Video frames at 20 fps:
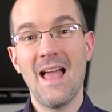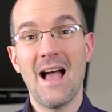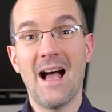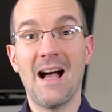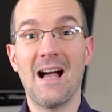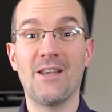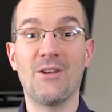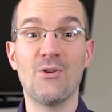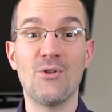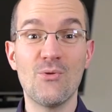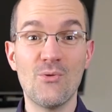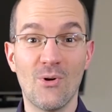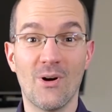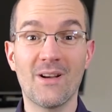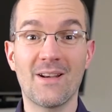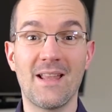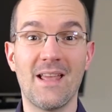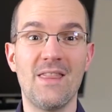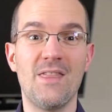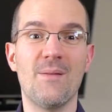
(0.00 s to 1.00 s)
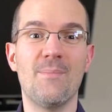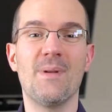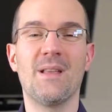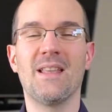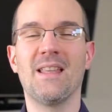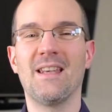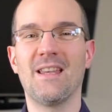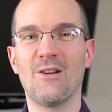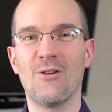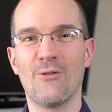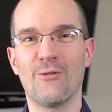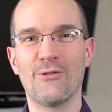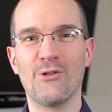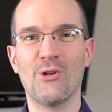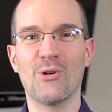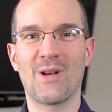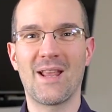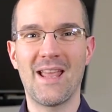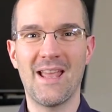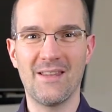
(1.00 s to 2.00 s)
Either you are at the beginning of
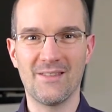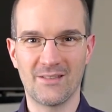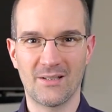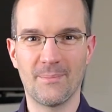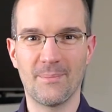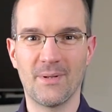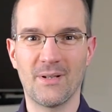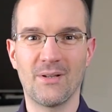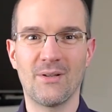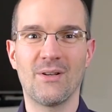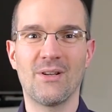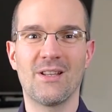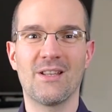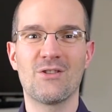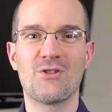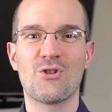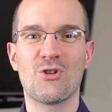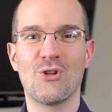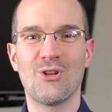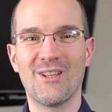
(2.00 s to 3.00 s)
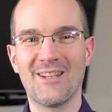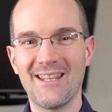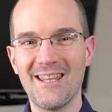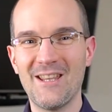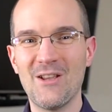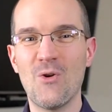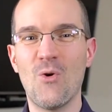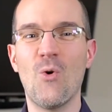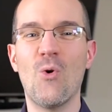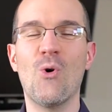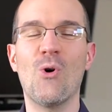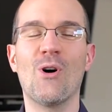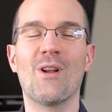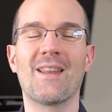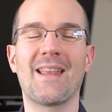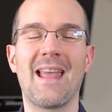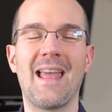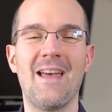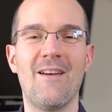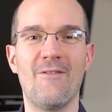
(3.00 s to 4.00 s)
your entrepreneurial journey or
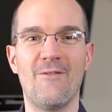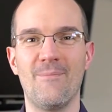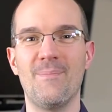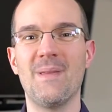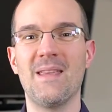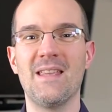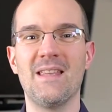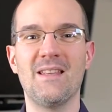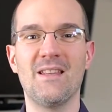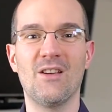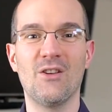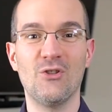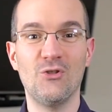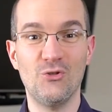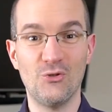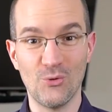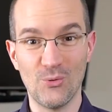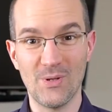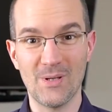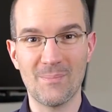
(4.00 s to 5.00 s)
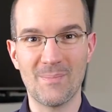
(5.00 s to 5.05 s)
have been doing